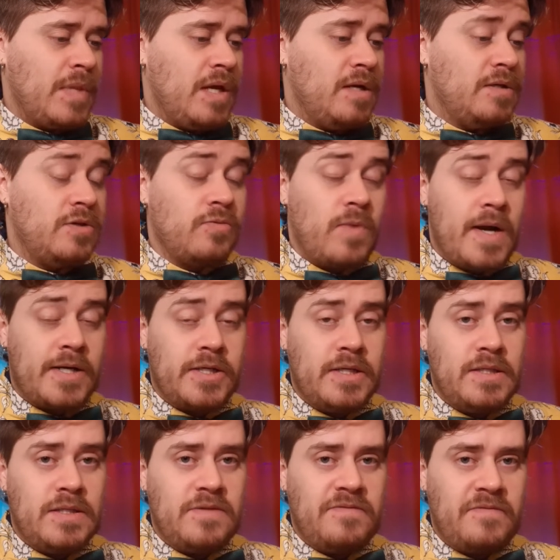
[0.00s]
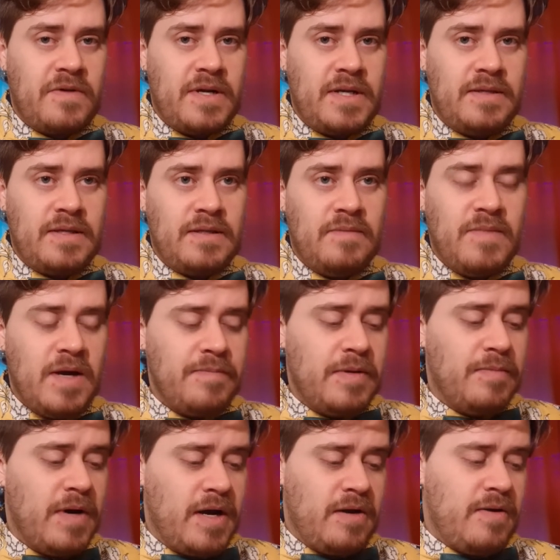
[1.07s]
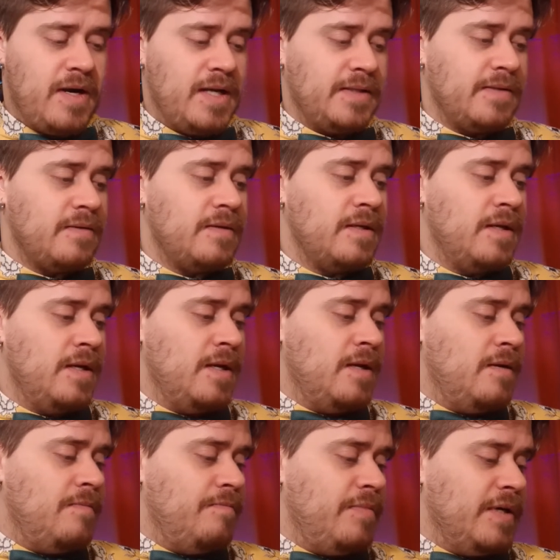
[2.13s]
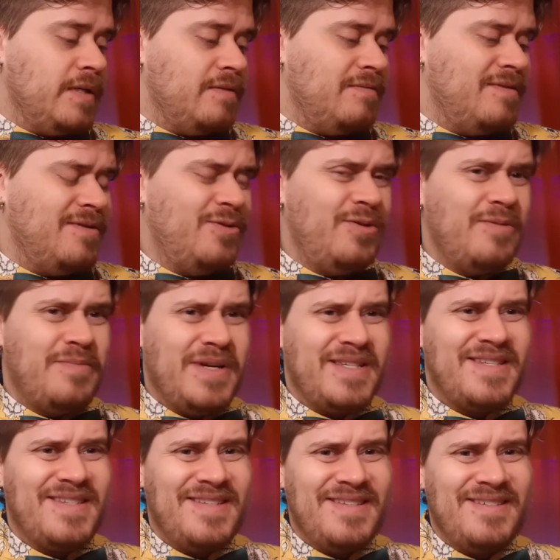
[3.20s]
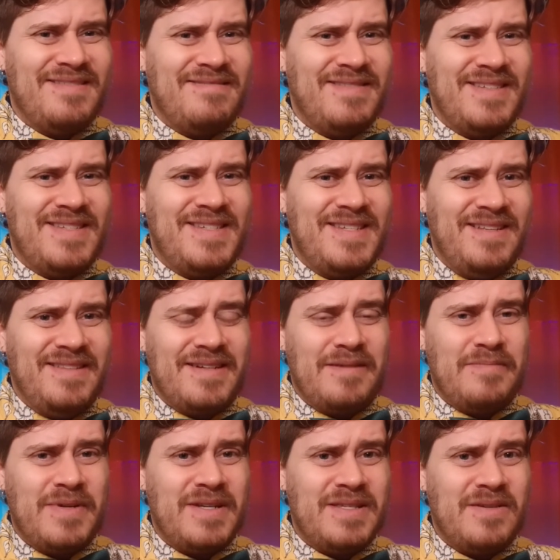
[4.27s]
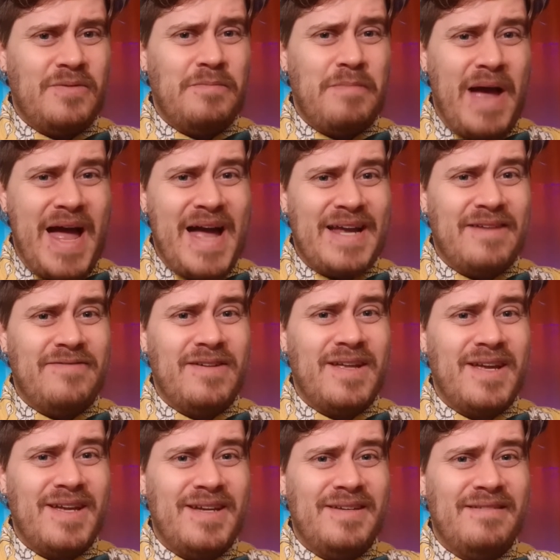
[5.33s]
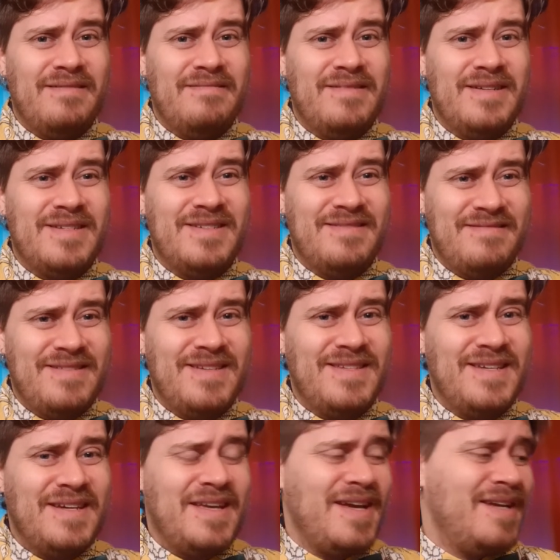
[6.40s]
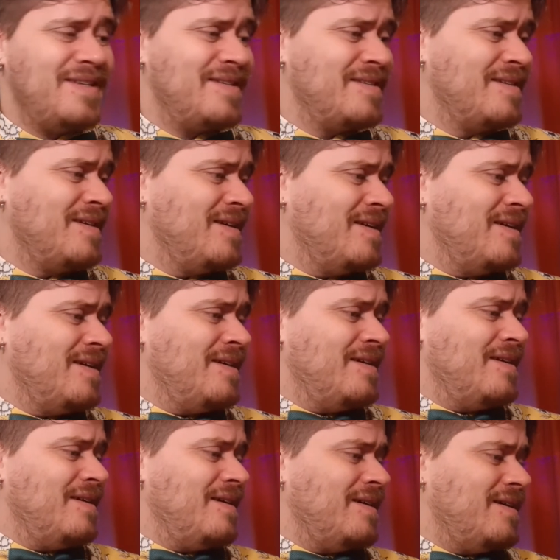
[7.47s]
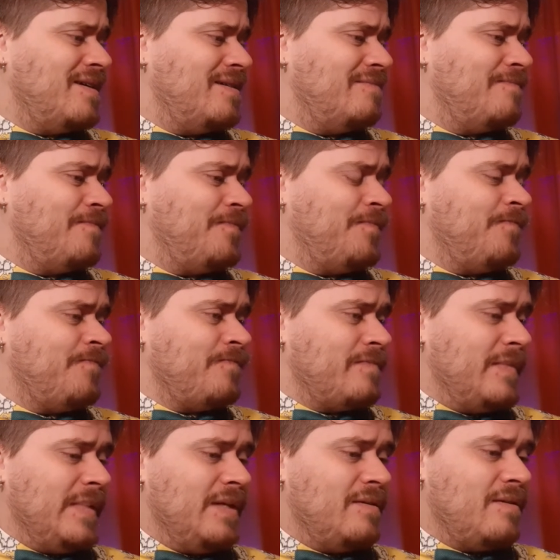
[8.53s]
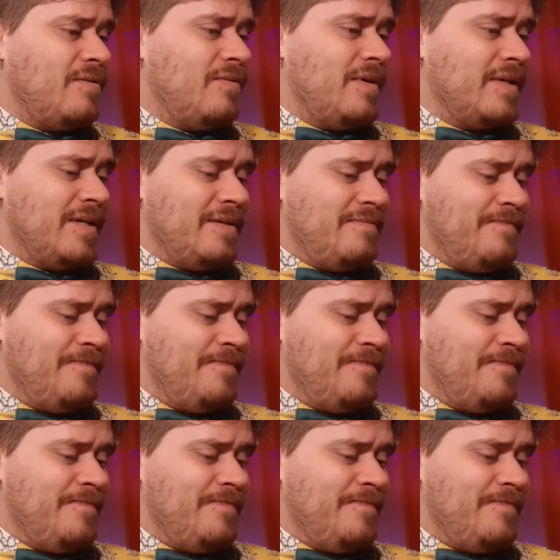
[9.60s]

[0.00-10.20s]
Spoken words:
directions for anything that might be biohazard, but do your best to seal it up in its own bag if you can, just in case. You don't want to